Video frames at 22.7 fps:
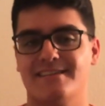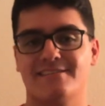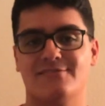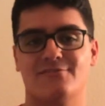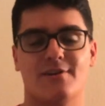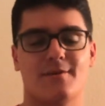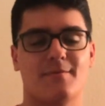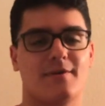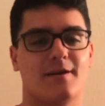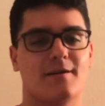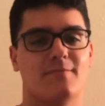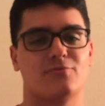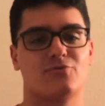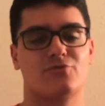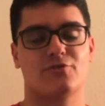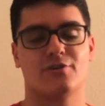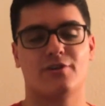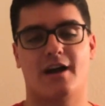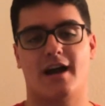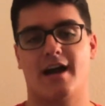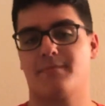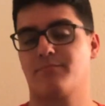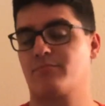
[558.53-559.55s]
Dream come
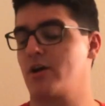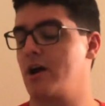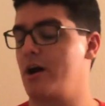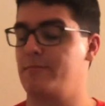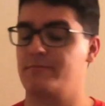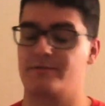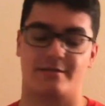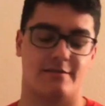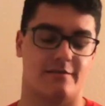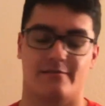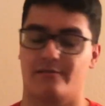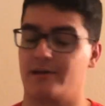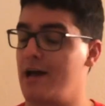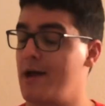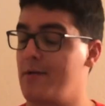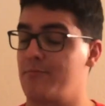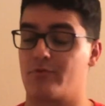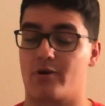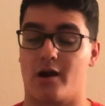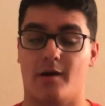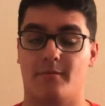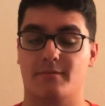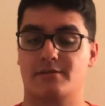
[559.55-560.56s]
true. I promise you.
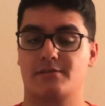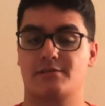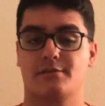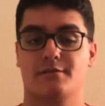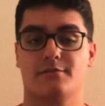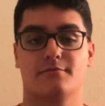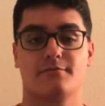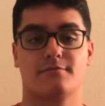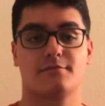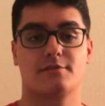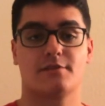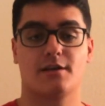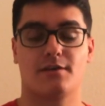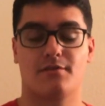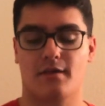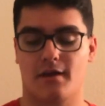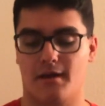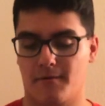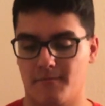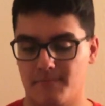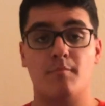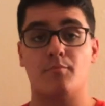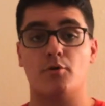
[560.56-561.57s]
It's a good
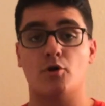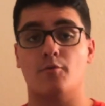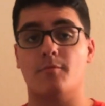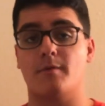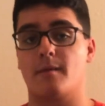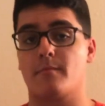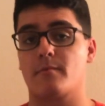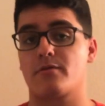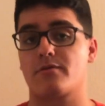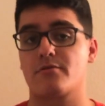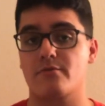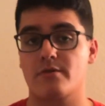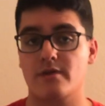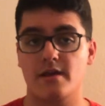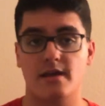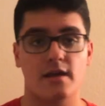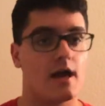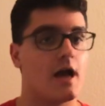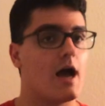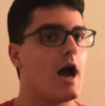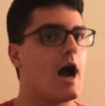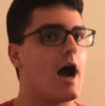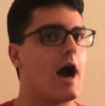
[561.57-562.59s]
thing. Boom. Number
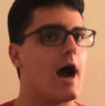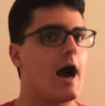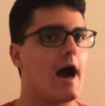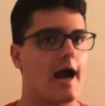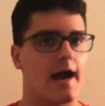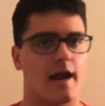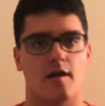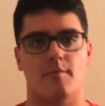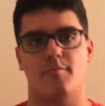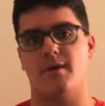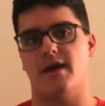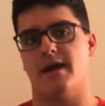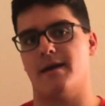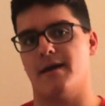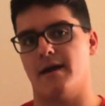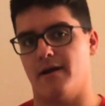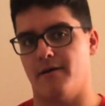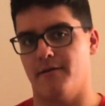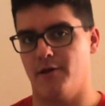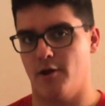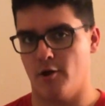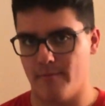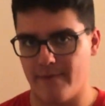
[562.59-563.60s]
three, higher
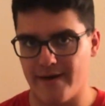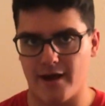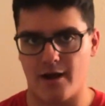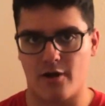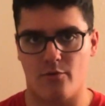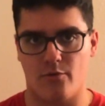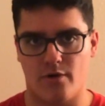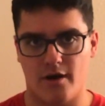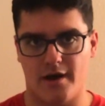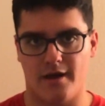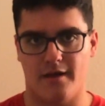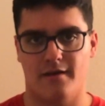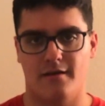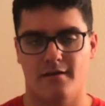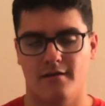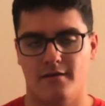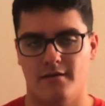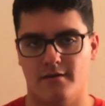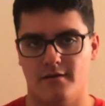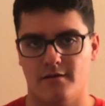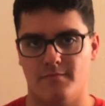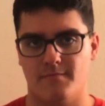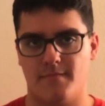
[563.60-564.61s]
payout no matter what.
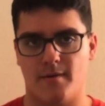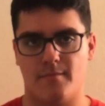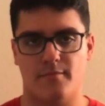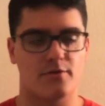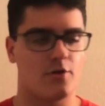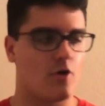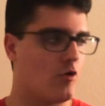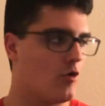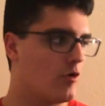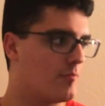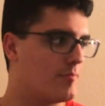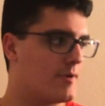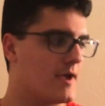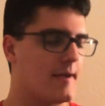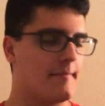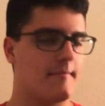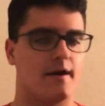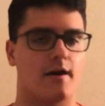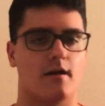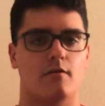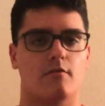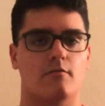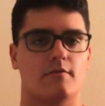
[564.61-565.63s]
Remember the old pay
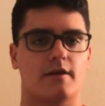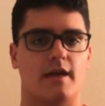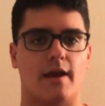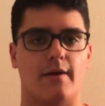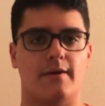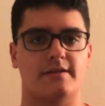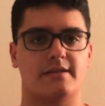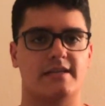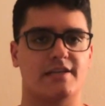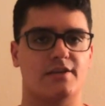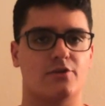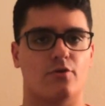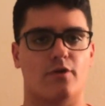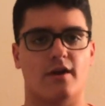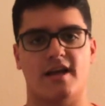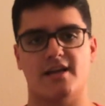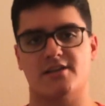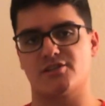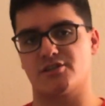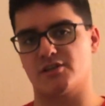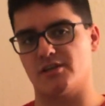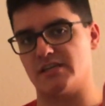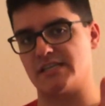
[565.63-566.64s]
model? Guaranteed
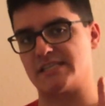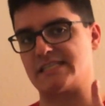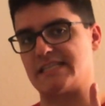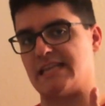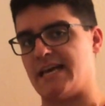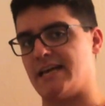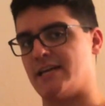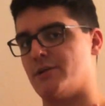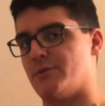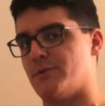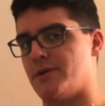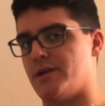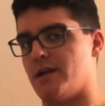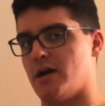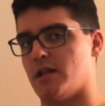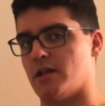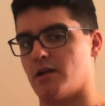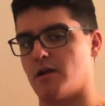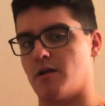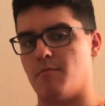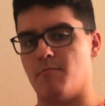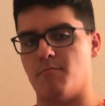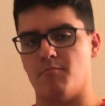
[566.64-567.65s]
DoorDash is going to slide you
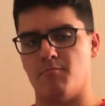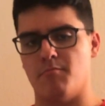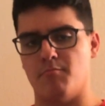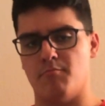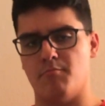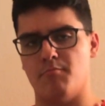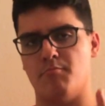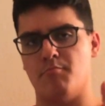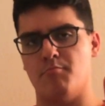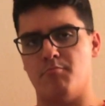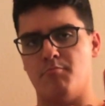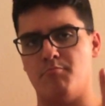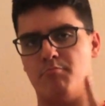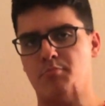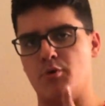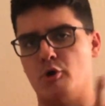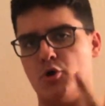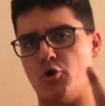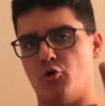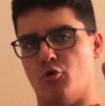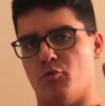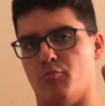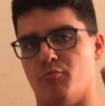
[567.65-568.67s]
$1.
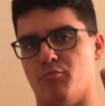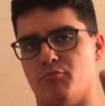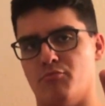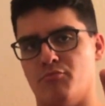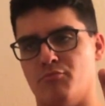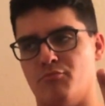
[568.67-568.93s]
Boom.